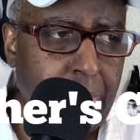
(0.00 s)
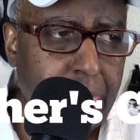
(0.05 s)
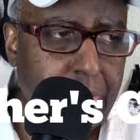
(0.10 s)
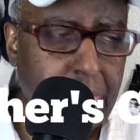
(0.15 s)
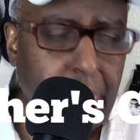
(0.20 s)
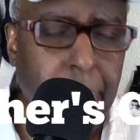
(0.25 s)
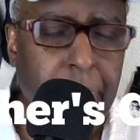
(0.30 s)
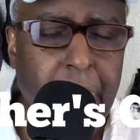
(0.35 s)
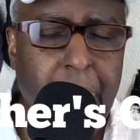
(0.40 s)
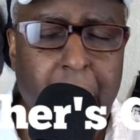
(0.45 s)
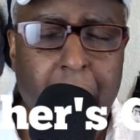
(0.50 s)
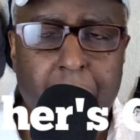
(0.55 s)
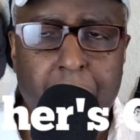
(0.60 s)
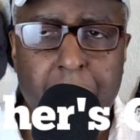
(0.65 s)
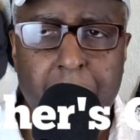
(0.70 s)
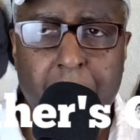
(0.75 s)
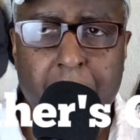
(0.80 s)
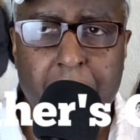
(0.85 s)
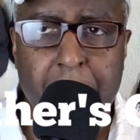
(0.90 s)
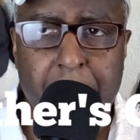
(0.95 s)
Something
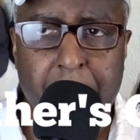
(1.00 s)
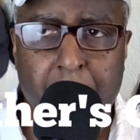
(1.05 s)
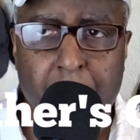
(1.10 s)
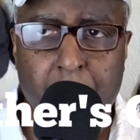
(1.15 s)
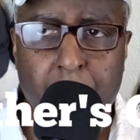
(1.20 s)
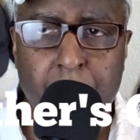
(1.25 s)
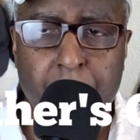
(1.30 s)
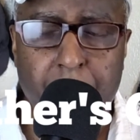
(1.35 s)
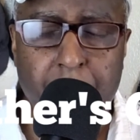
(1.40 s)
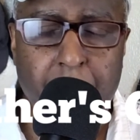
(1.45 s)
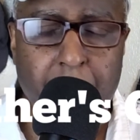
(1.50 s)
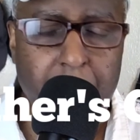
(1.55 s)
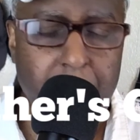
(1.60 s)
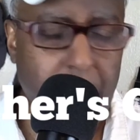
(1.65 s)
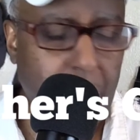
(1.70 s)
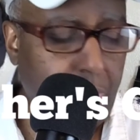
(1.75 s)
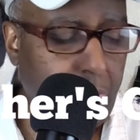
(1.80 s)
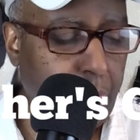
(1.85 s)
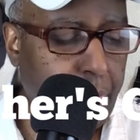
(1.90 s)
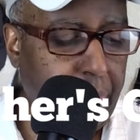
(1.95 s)

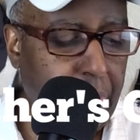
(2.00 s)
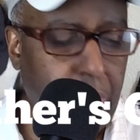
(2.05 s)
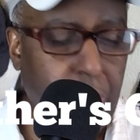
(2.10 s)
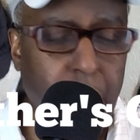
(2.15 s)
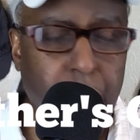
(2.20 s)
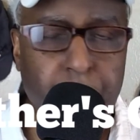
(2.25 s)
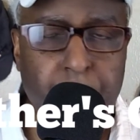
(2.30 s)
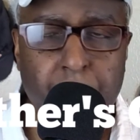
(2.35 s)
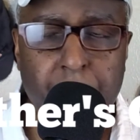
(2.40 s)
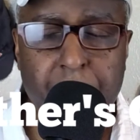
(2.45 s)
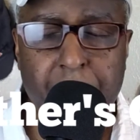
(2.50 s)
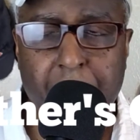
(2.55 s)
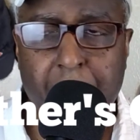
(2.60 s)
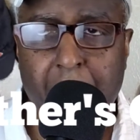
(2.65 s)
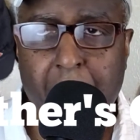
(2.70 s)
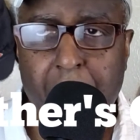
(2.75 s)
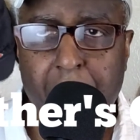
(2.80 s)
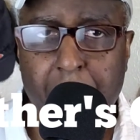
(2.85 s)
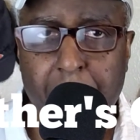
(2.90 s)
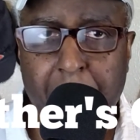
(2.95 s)
it would be a go-to
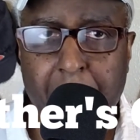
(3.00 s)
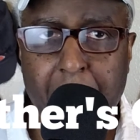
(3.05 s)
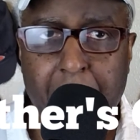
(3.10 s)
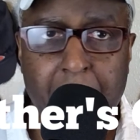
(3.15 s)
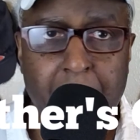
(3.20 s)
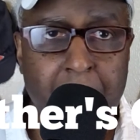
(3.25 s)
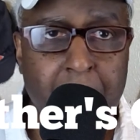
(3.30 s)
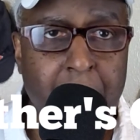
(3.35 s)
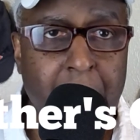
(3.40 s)
cigar for me